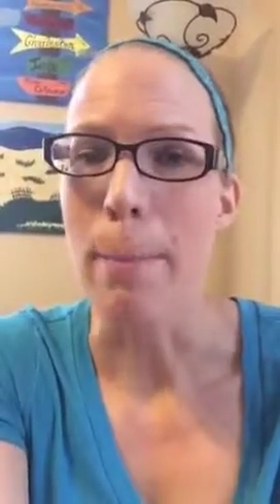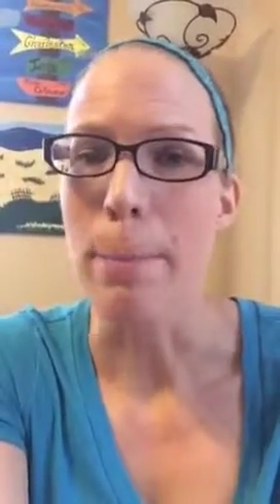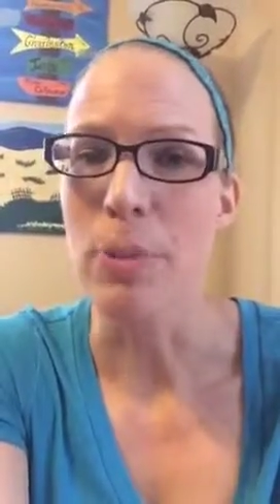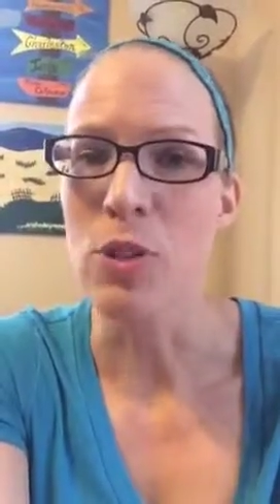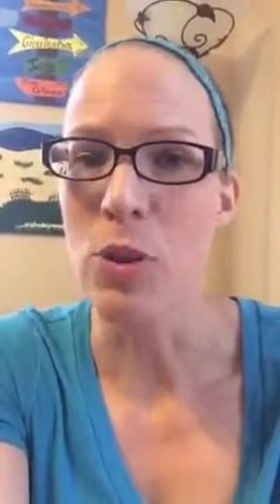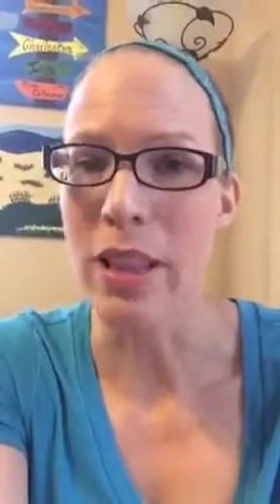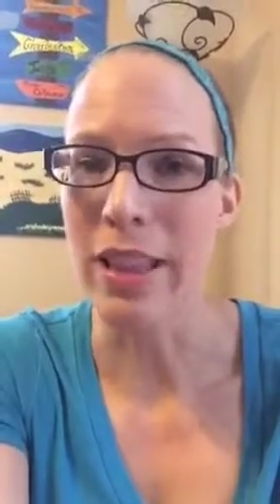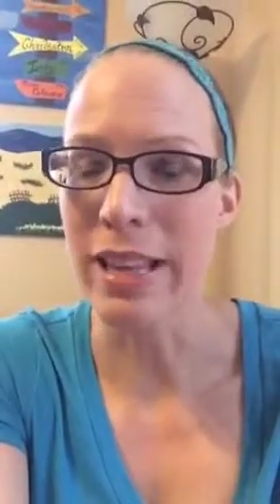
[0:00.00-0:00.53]

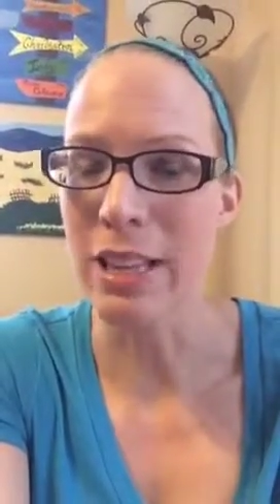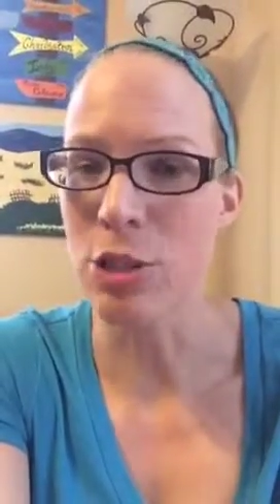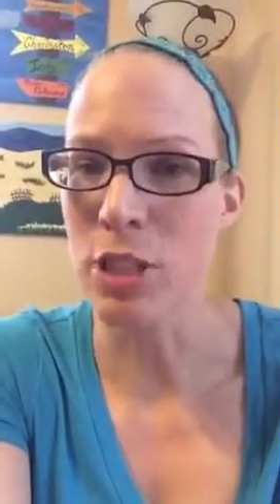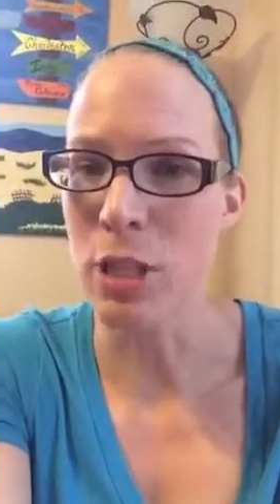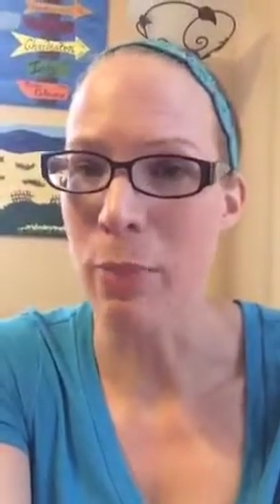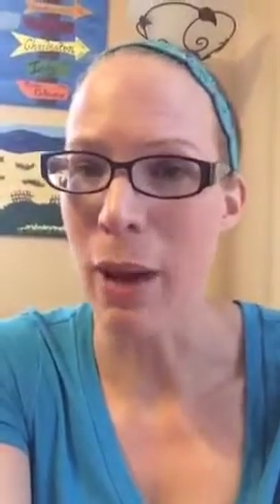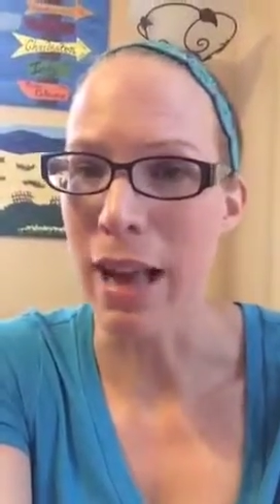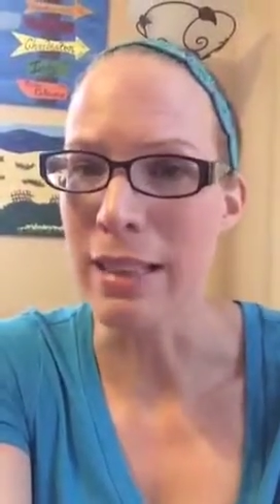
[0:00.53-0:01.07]
So I think it just
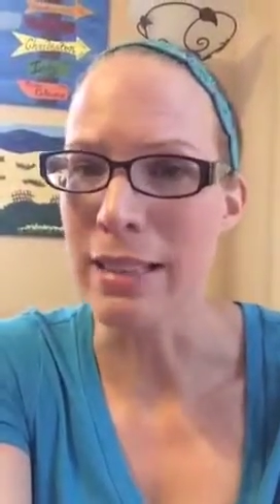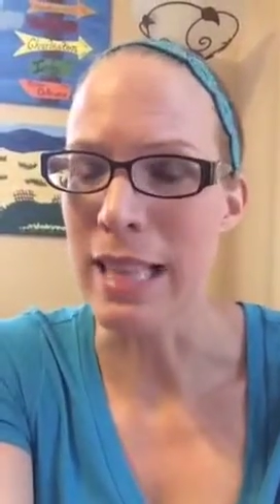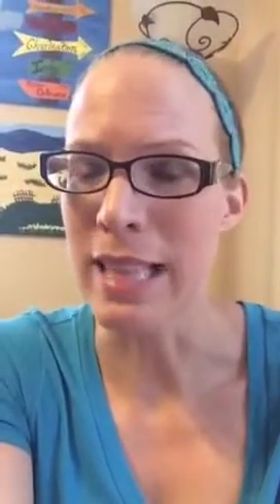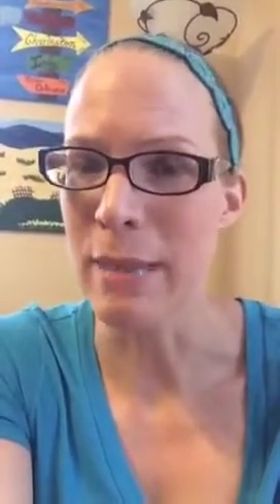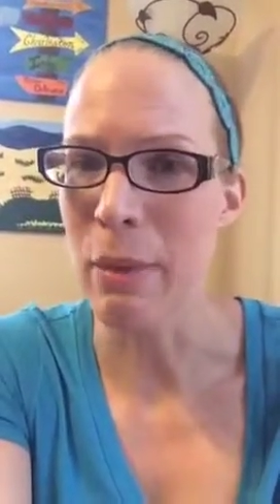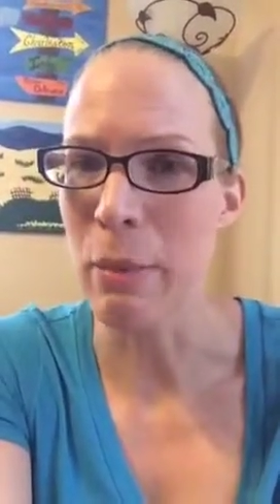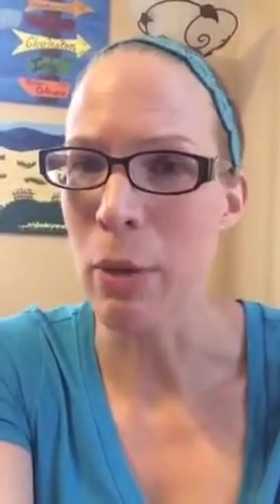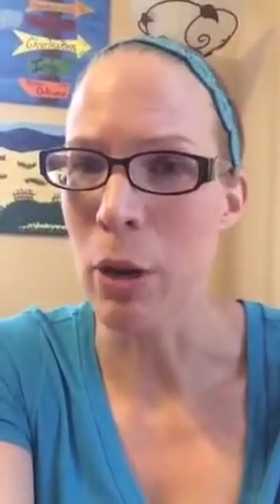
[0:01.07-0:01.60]
depends. I
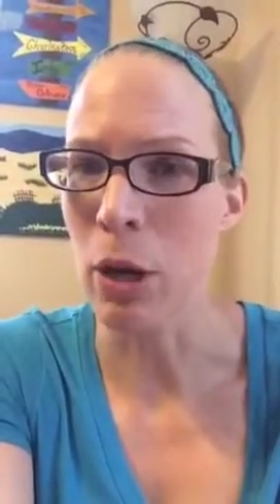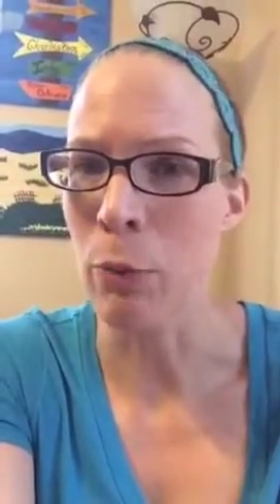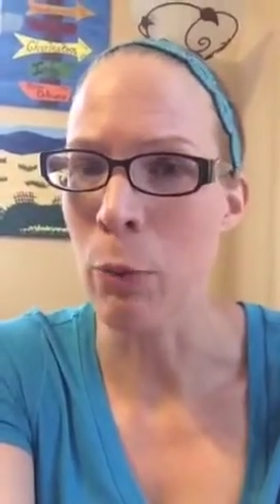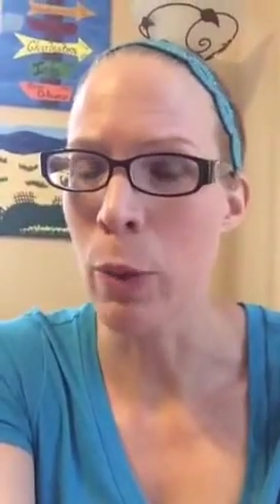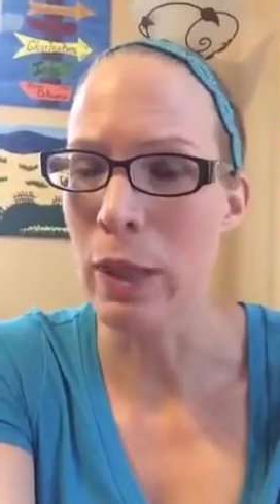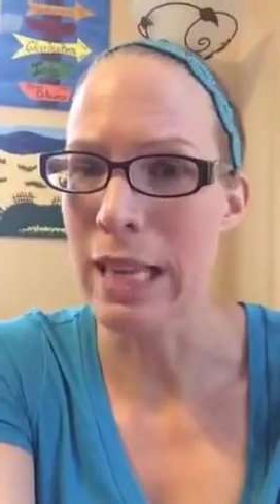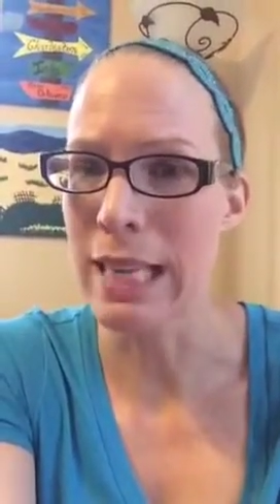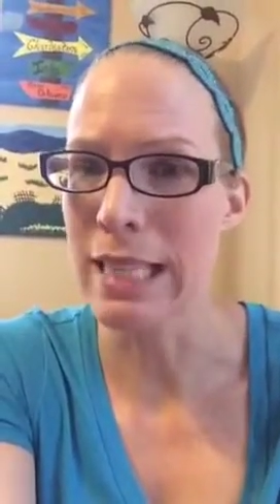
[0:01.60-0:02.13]
think people are
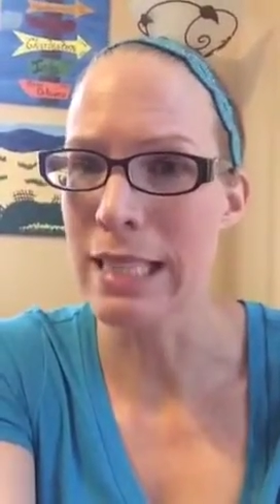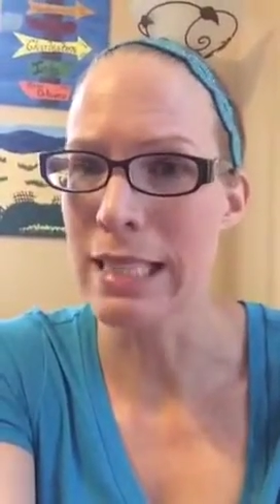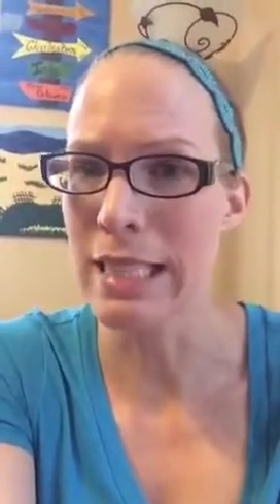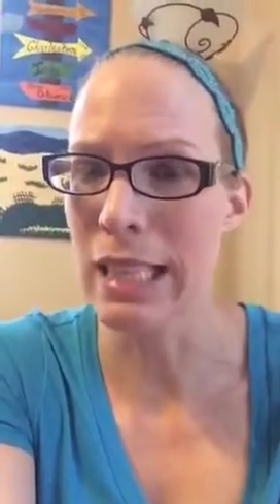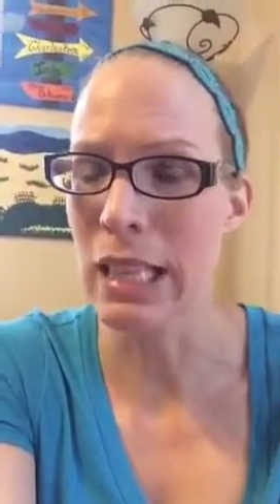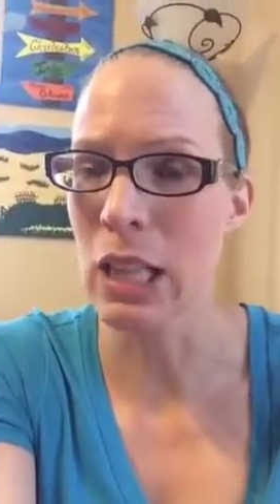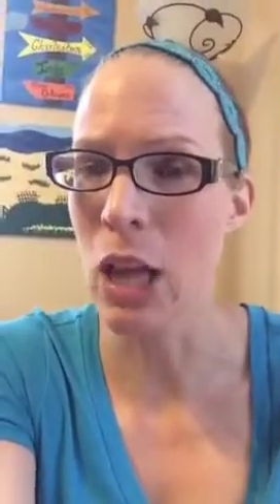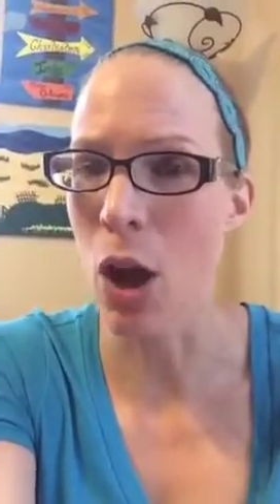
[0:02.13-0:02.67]
willing to
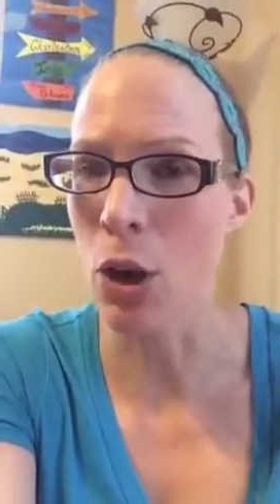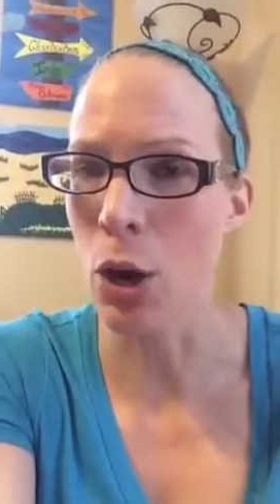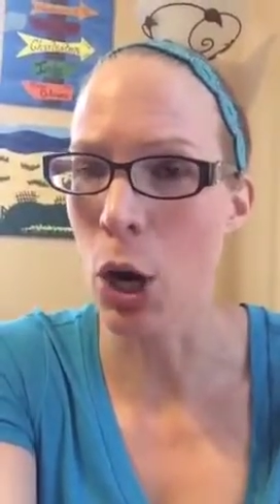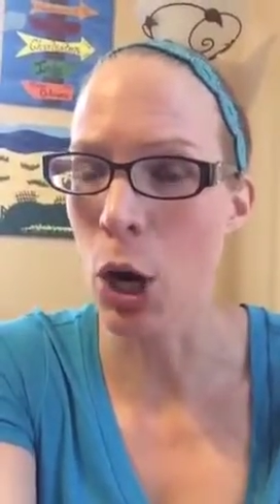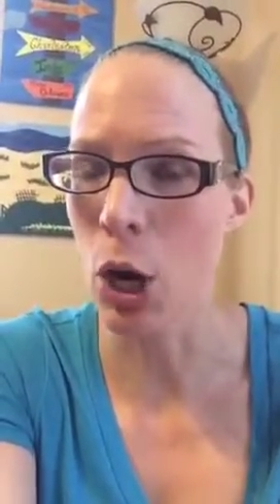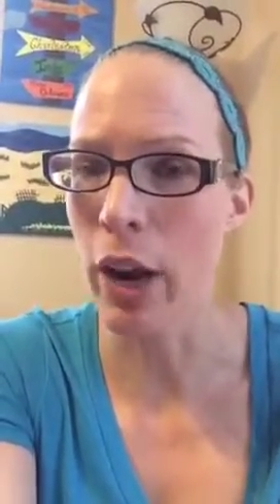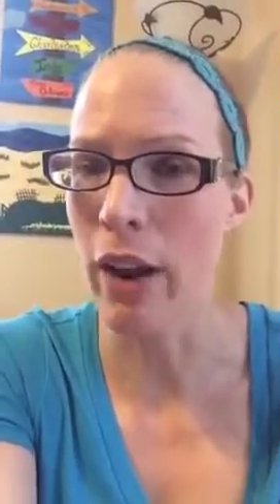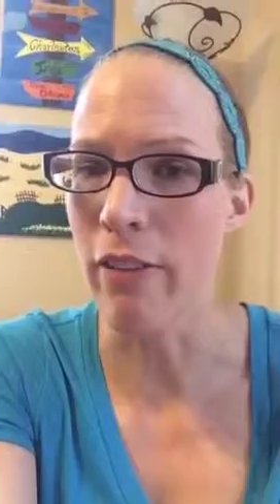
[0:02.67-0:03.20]
sit
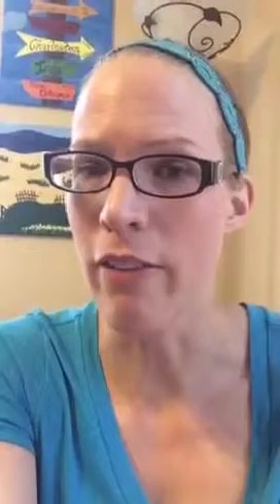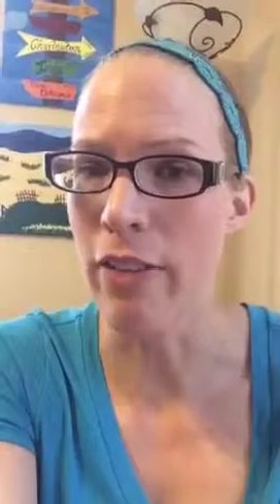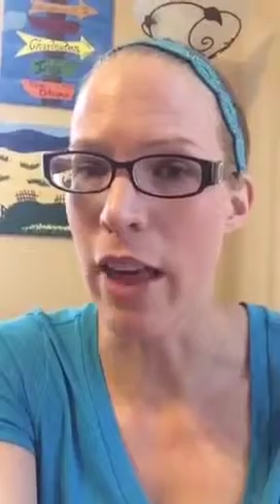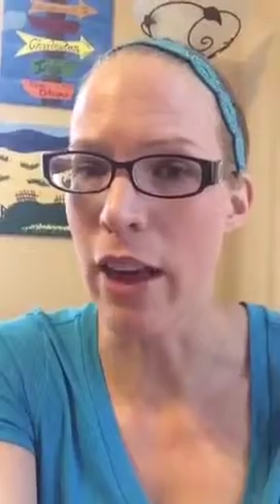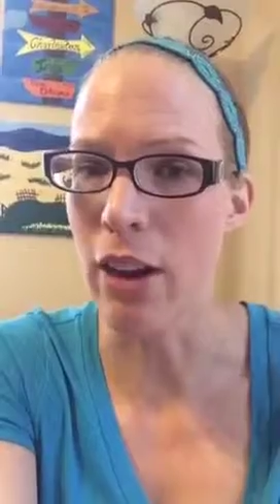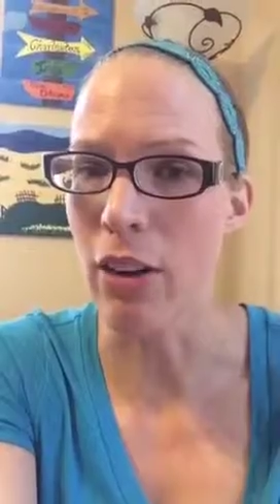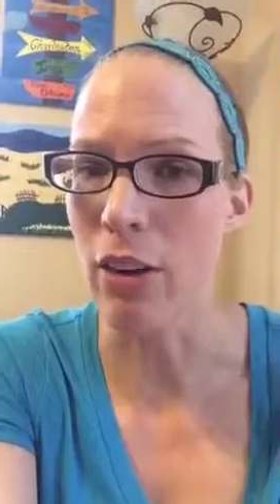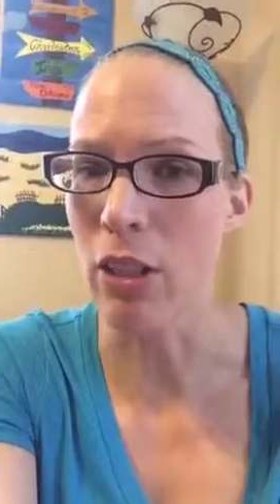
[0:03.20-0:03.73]
longer if they
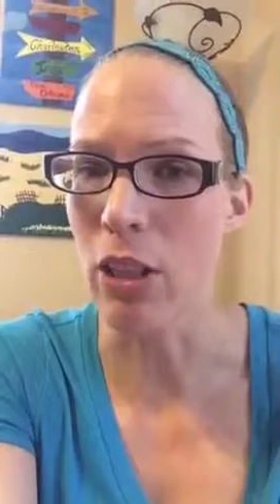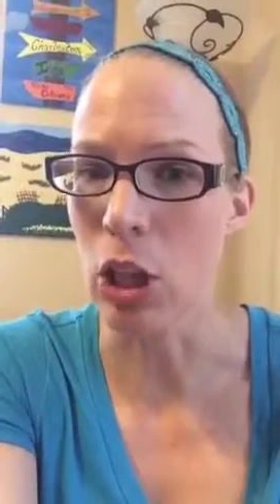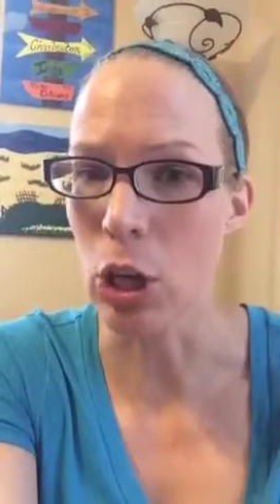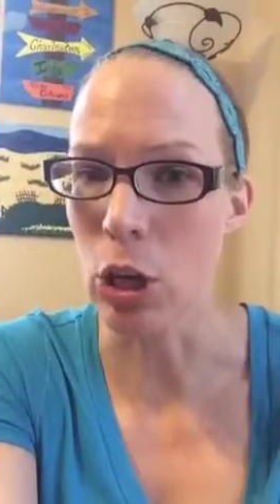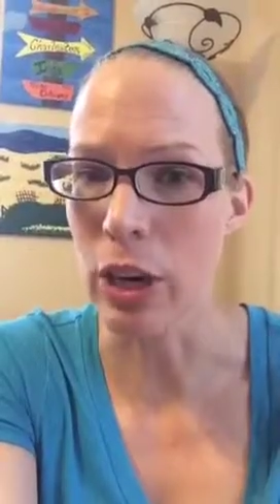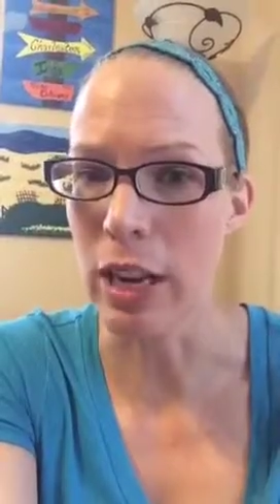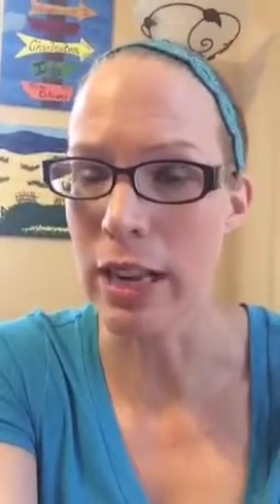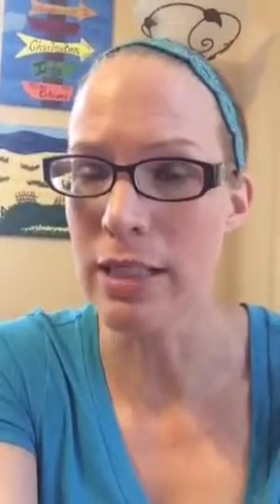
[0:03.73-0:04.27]
are
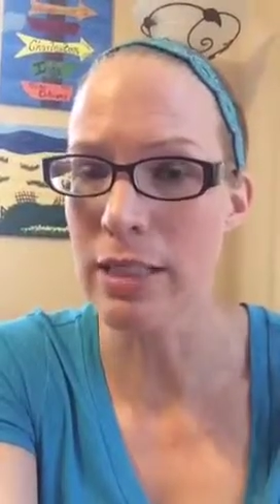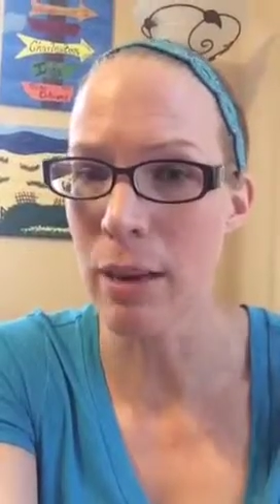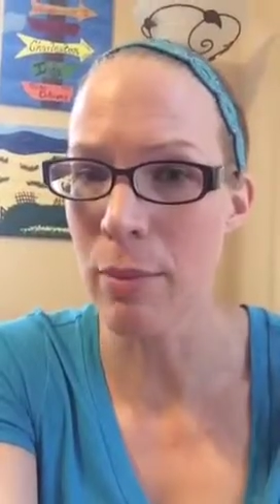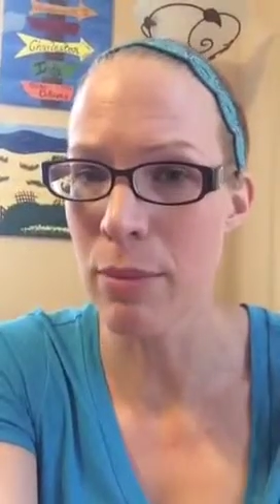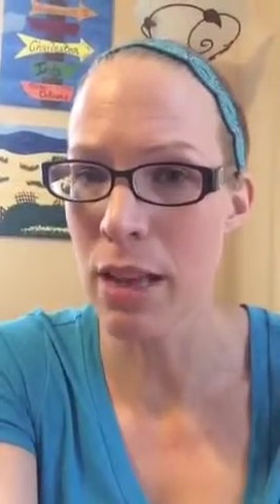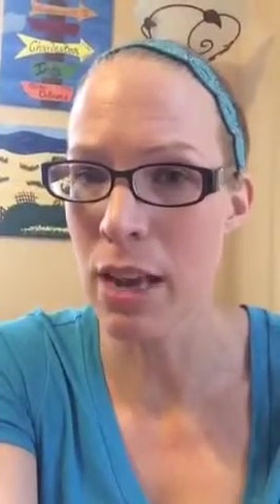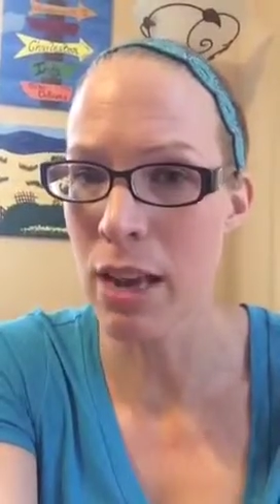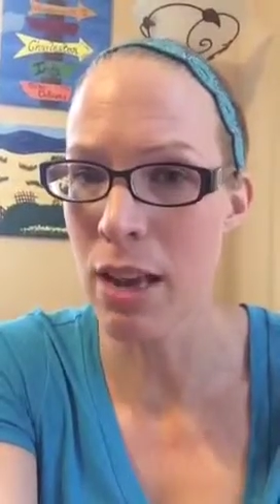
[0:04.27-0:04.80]
learning
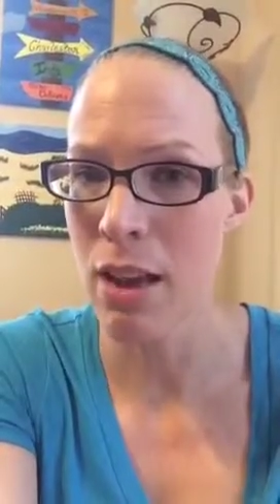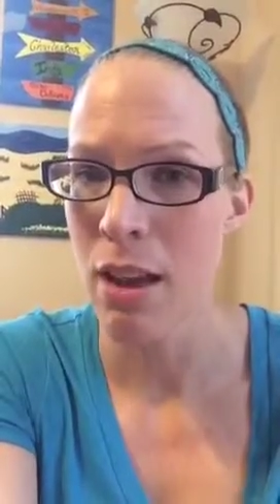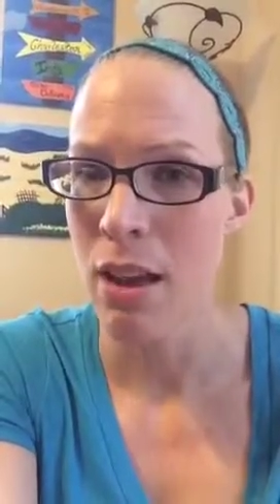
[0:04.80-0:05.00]
something